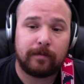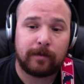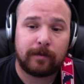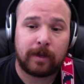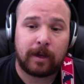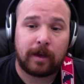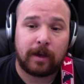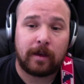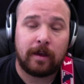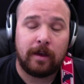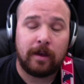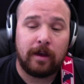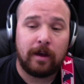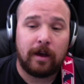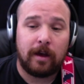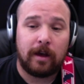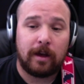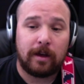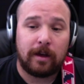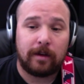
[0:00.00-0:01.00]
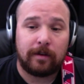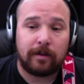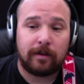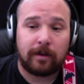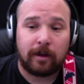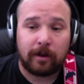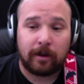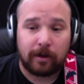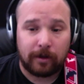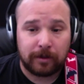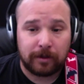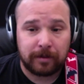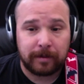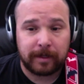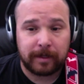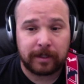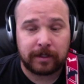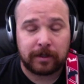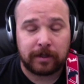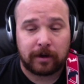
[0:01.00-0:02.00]
okay, on
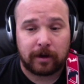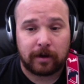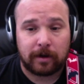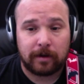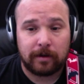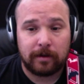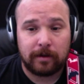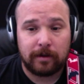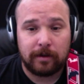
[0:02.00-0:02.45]
Ultimate Guitar,